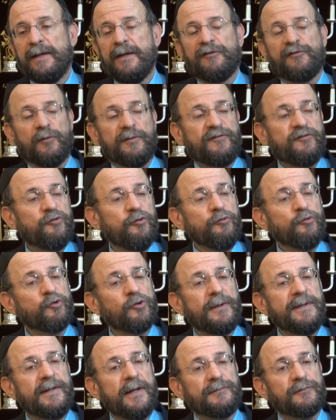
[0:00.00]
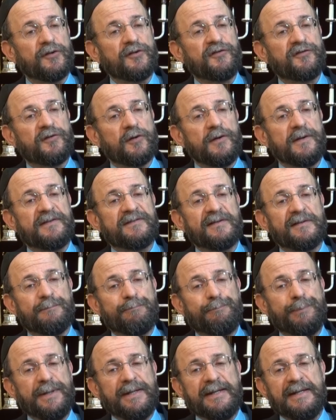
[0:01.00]
So it's usually understood to
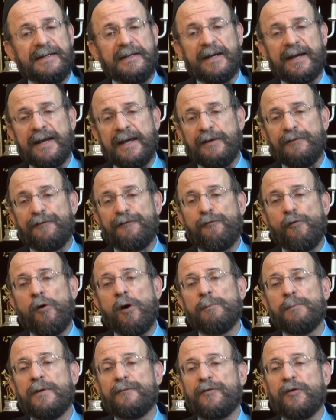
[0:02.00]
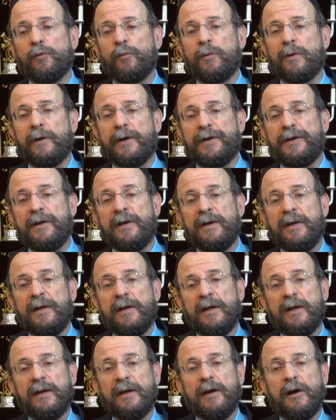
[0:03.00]
be a form of the word
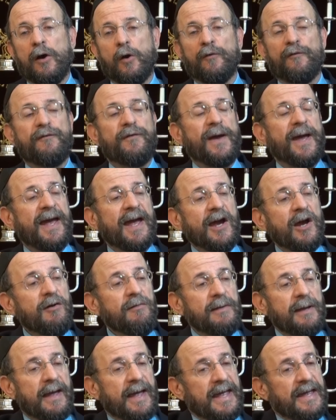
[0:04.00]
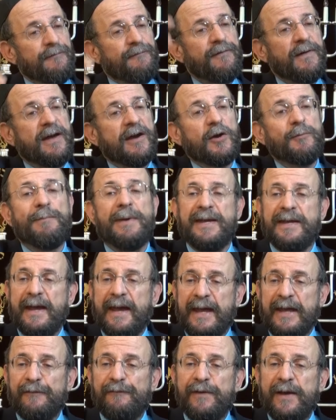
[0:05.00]
over, aver, me
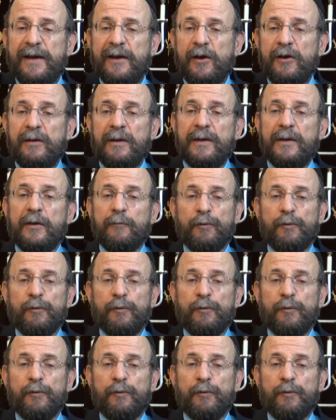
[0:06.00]
aver,